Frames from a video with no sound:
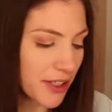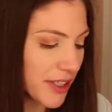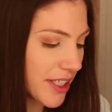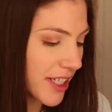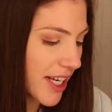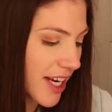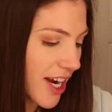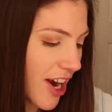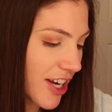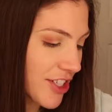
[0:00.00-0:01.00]

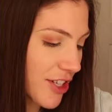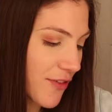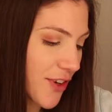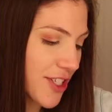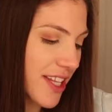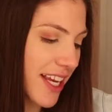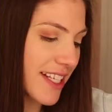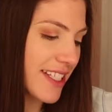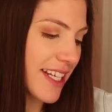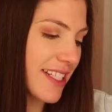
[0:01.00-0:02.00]
Alright, so the first thing
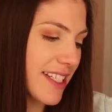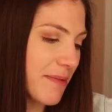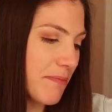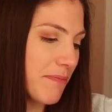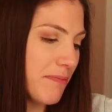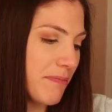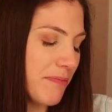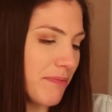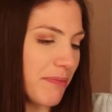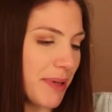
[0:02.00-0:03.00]
I see is this
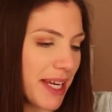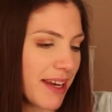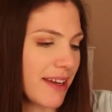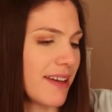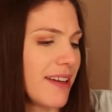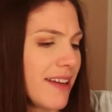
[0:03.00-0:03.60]
big